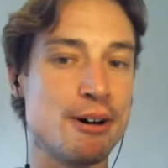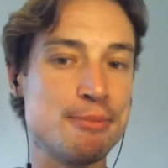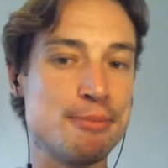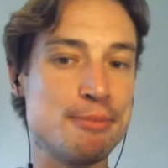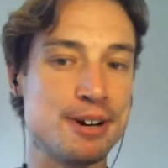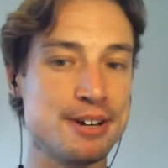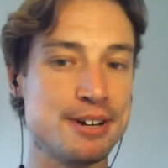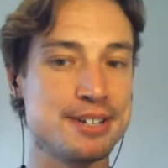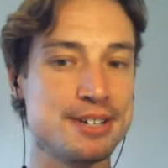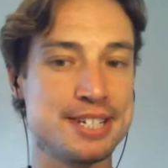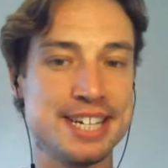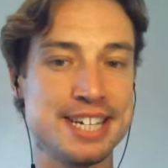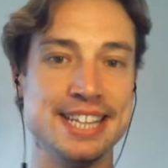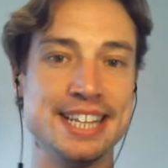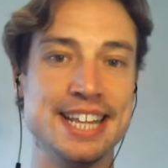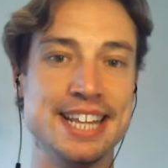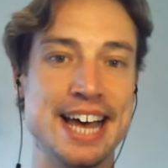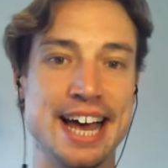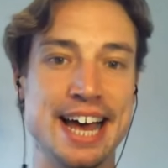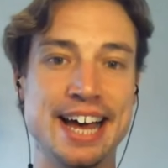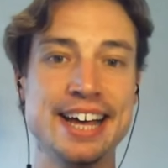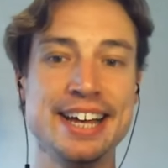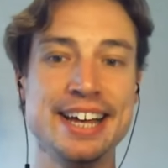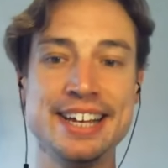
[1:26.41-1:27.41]
Martin
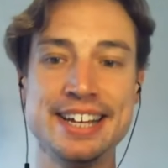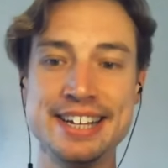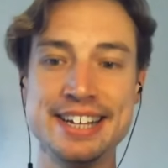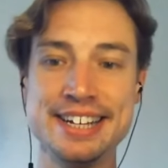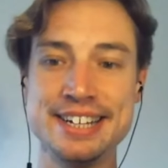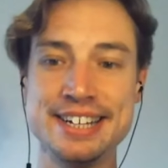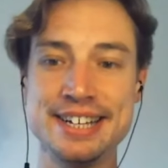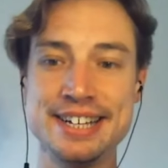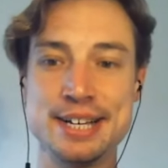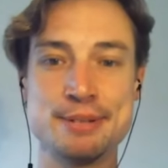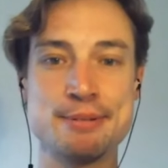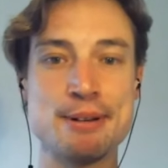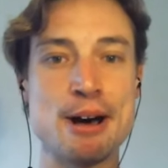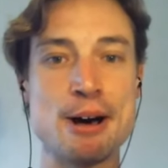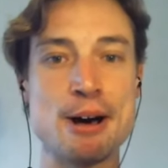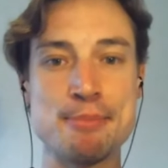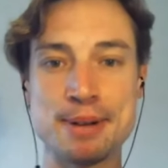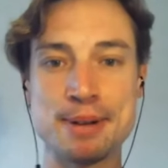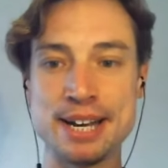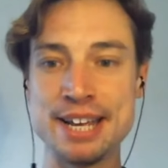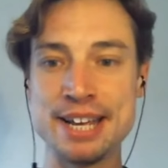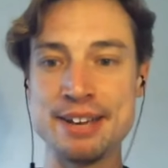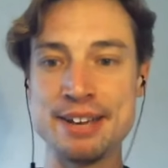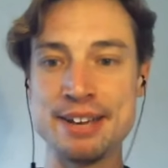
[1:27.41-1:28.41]
there as well. I
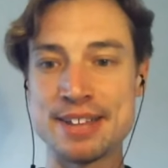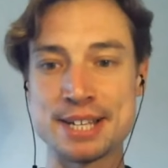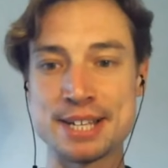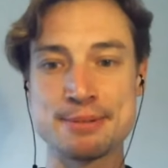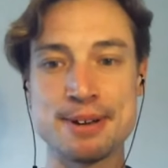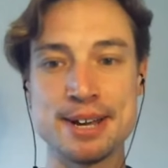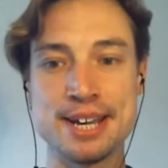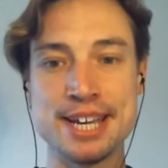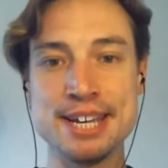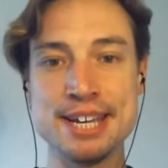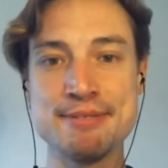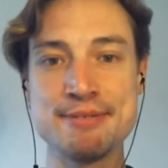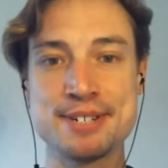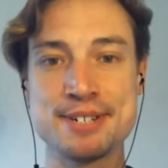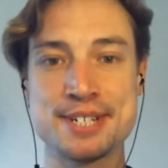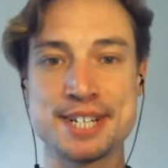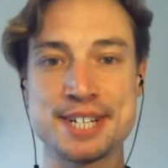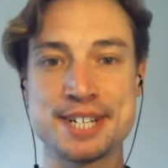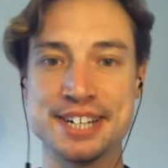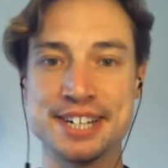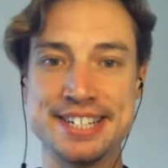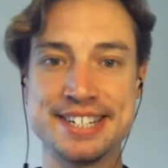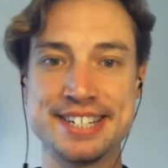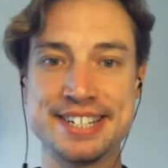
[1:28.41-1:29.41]
believe that's where he
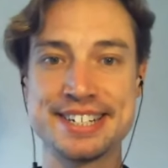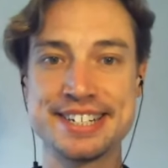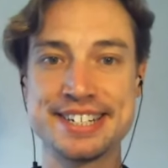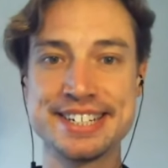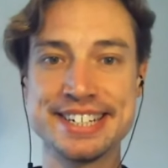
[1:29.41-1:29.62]
resides.